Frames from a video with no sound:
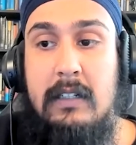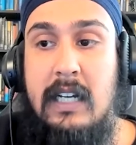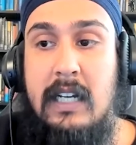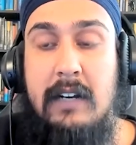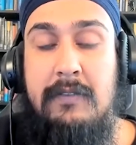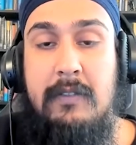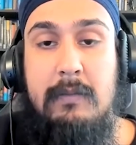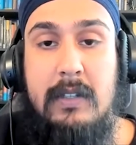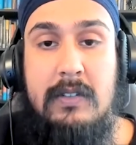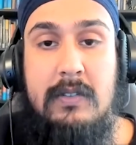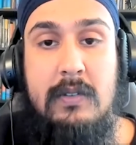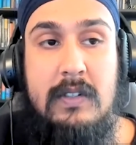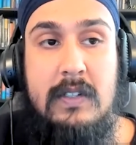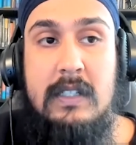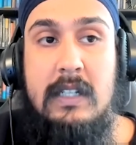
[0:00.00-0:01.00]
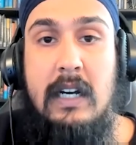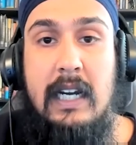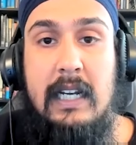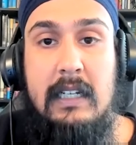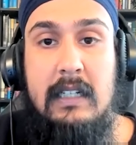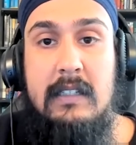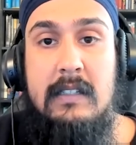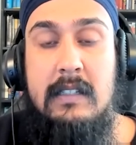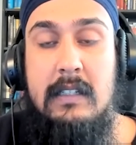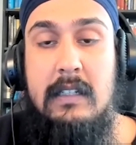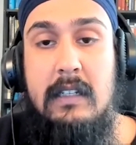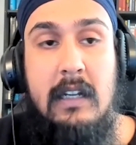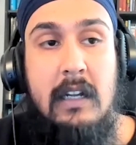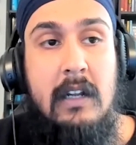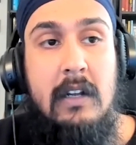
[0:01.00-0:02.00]
nah, from the sources that I can
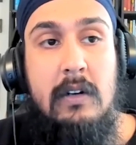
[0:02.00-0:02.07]
see,